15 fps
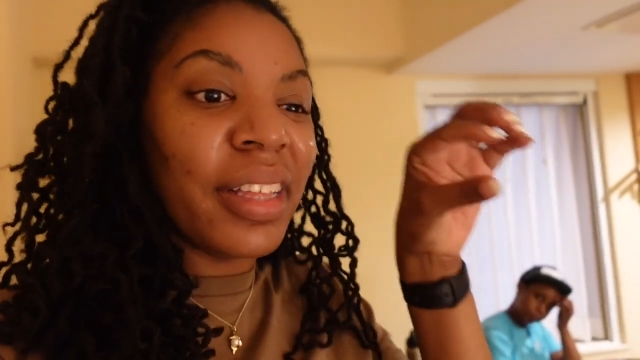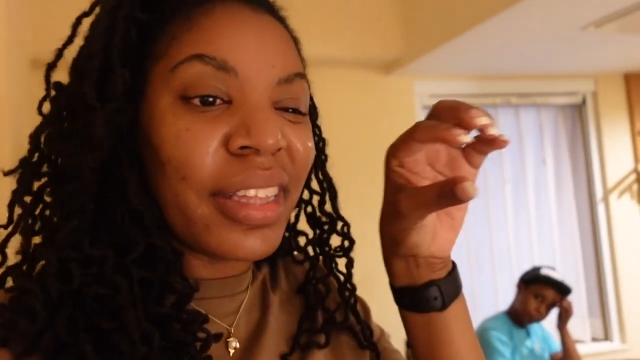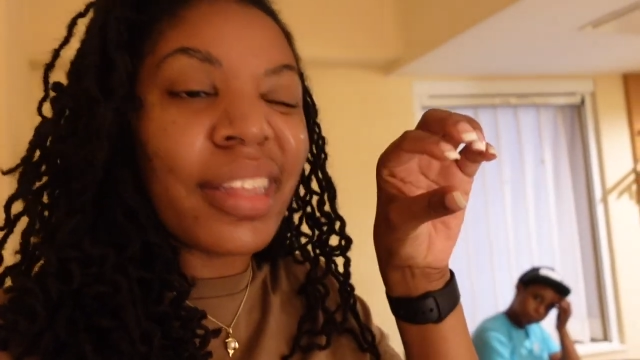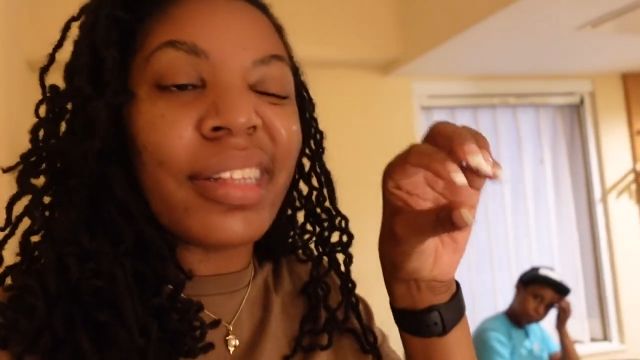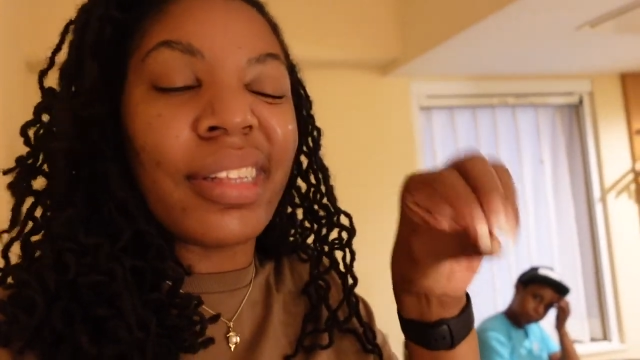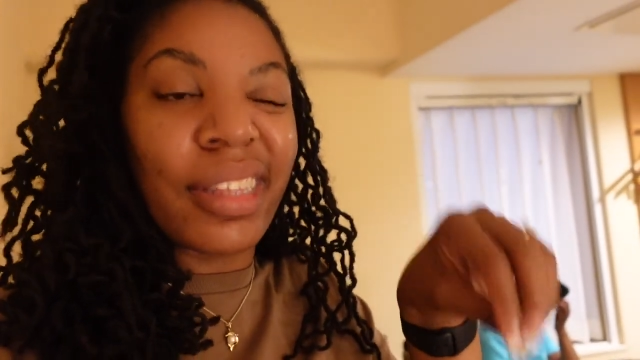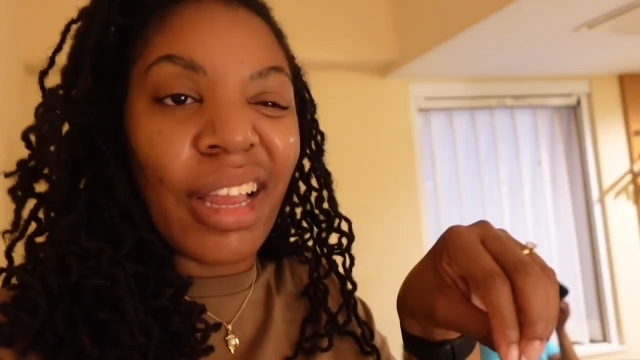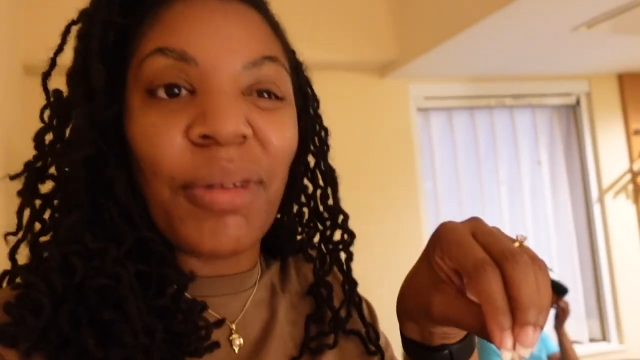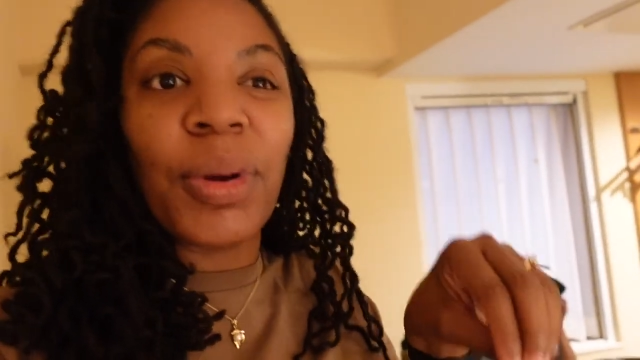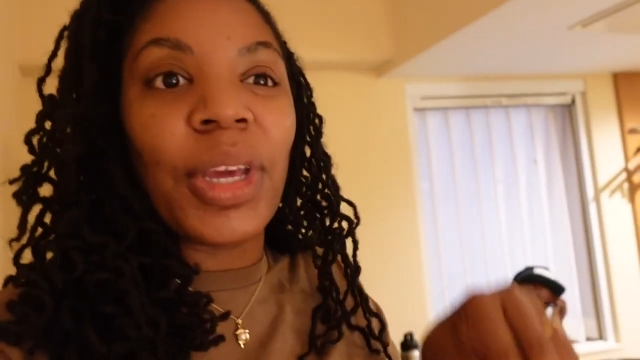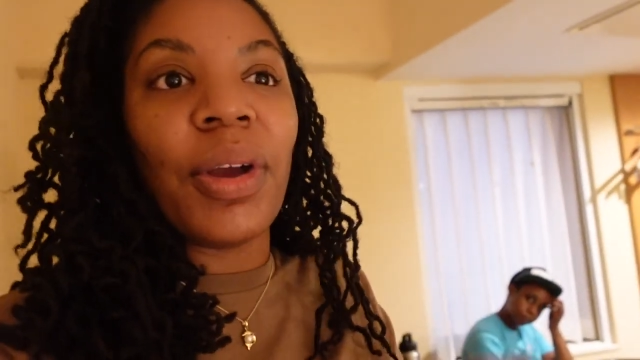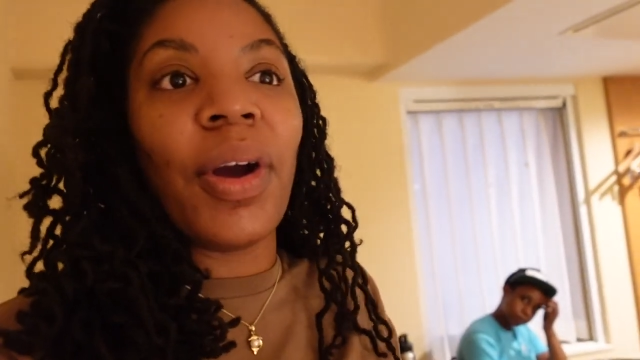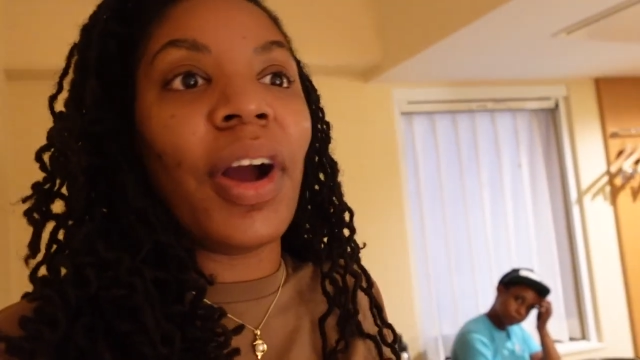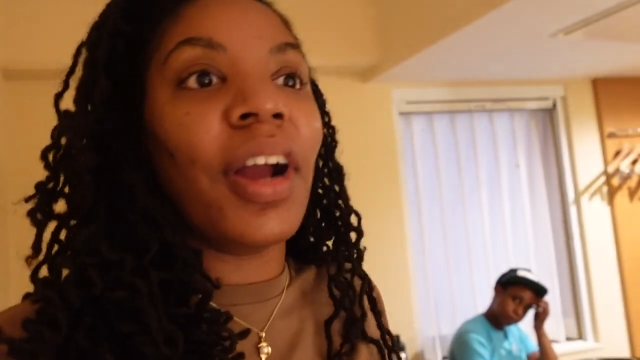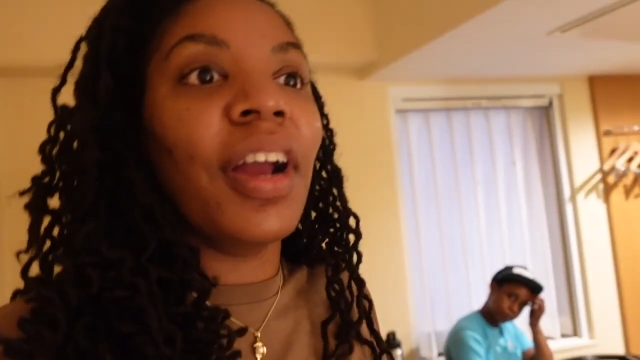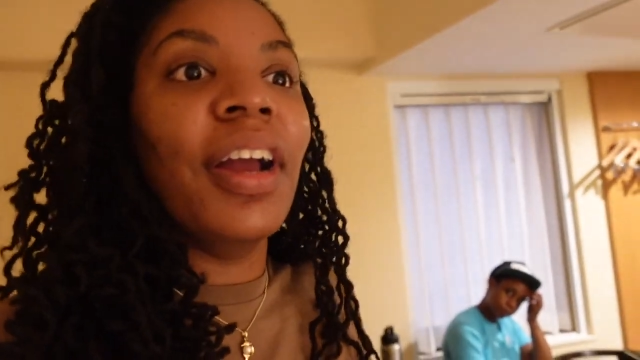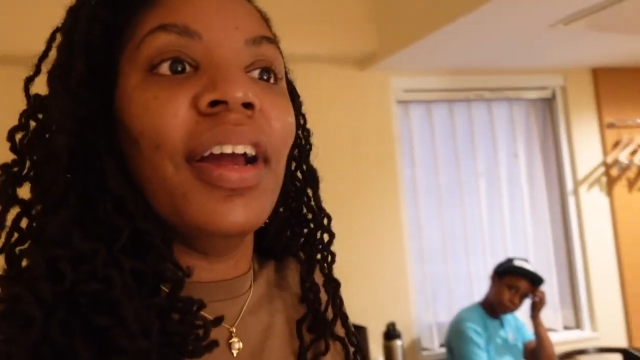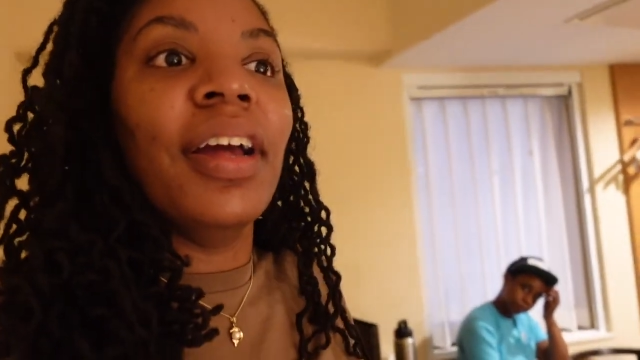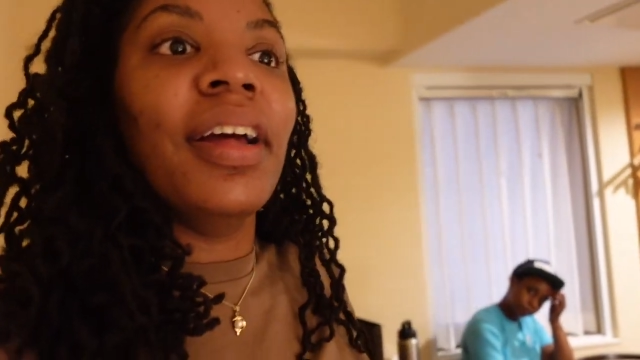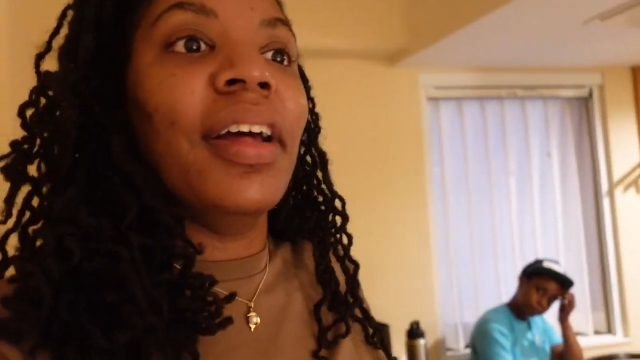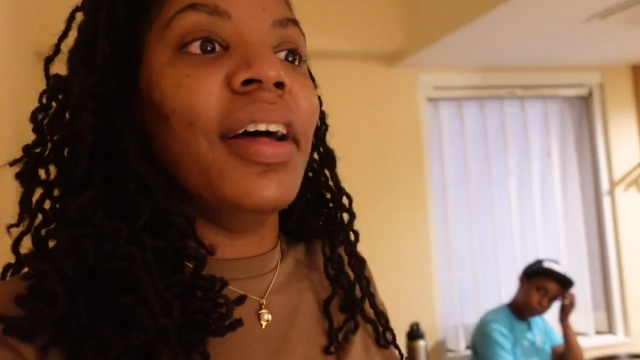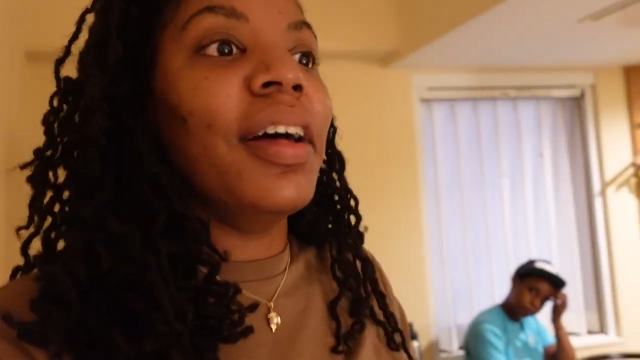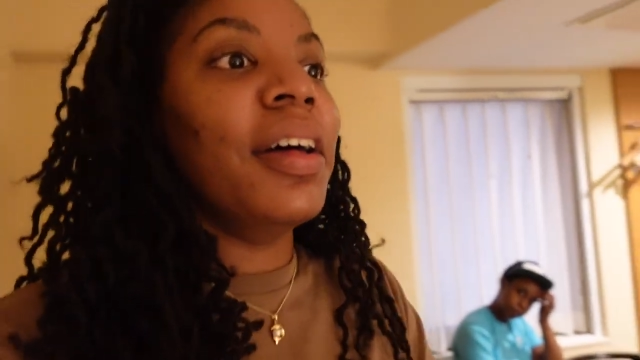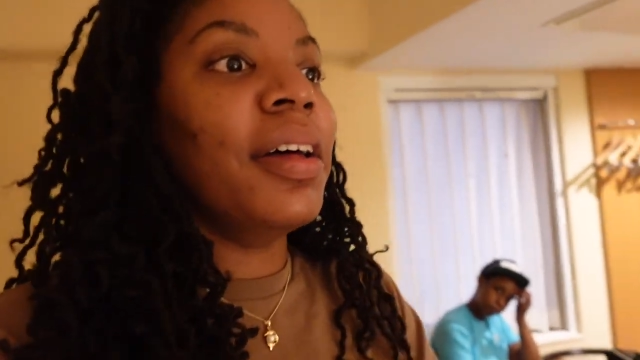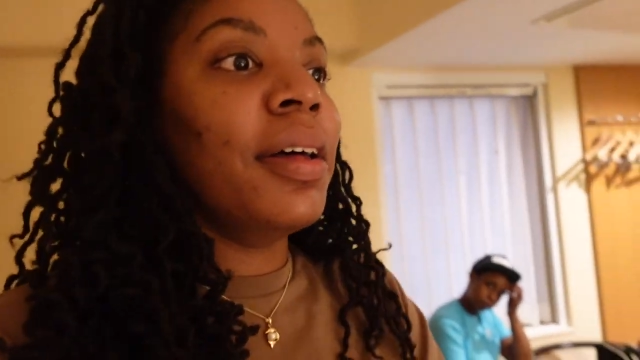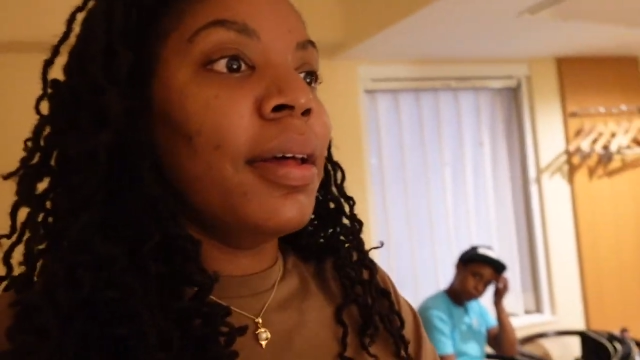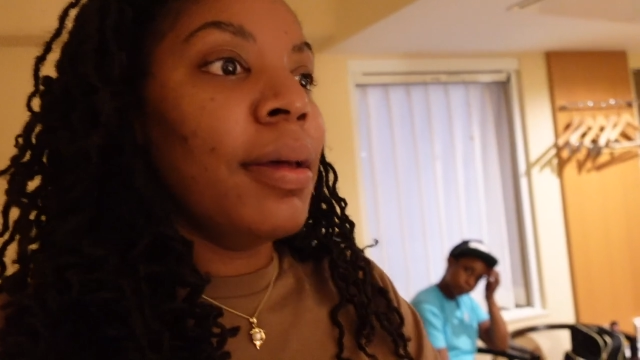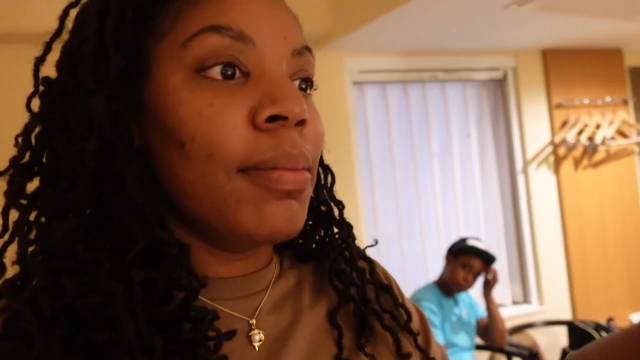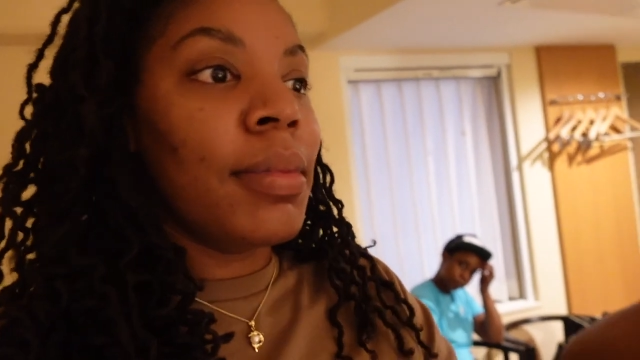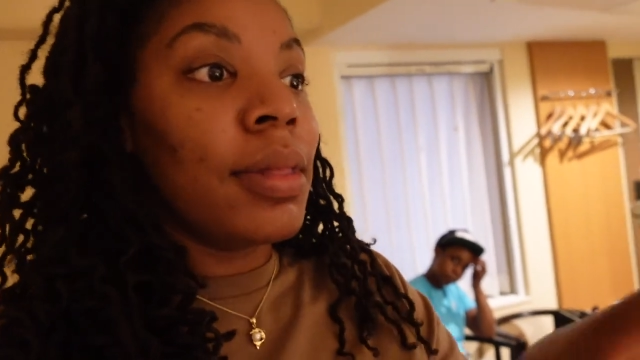just stay where you are.
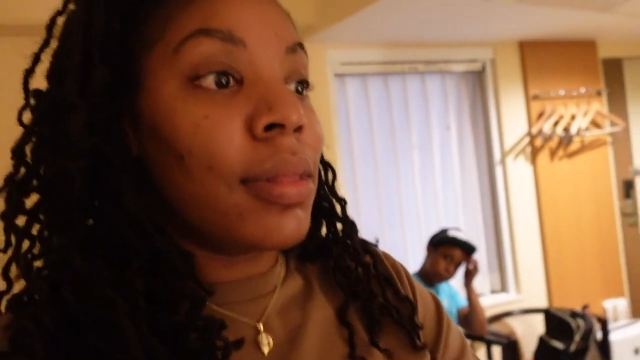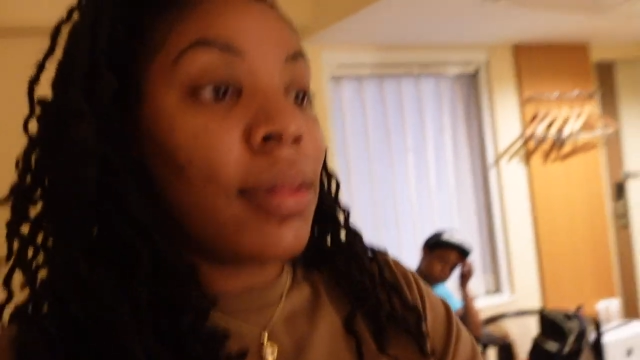Um,